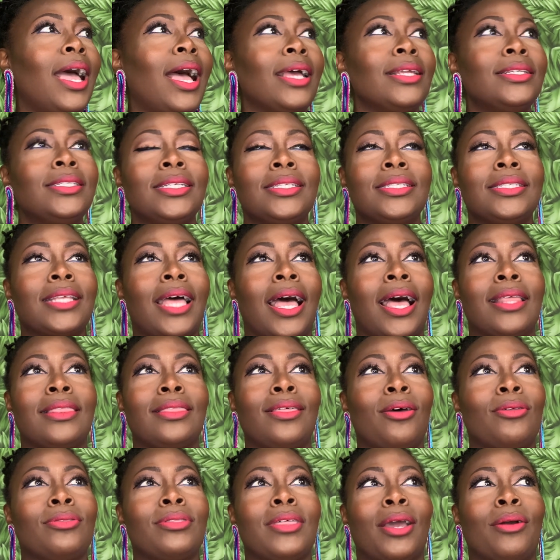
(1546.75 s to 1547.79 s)
I
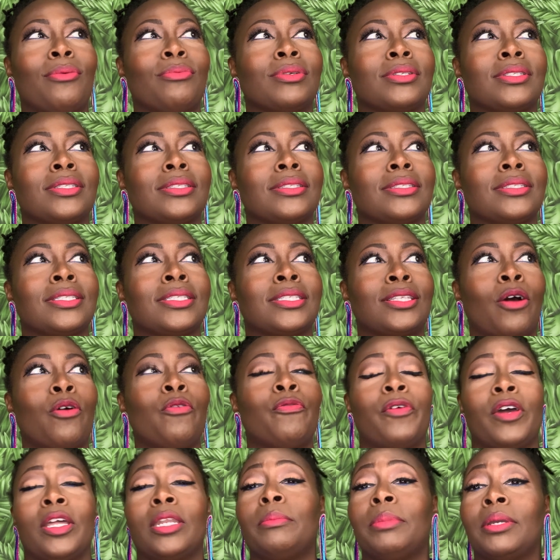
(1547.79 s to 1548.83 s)
thought that was so
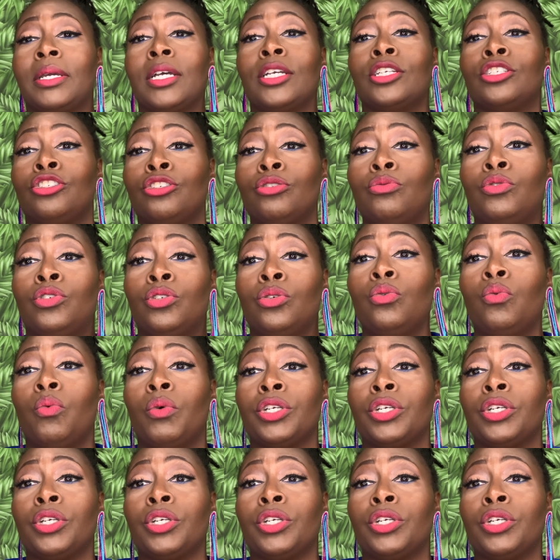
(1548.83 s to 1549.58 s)
funny because you do,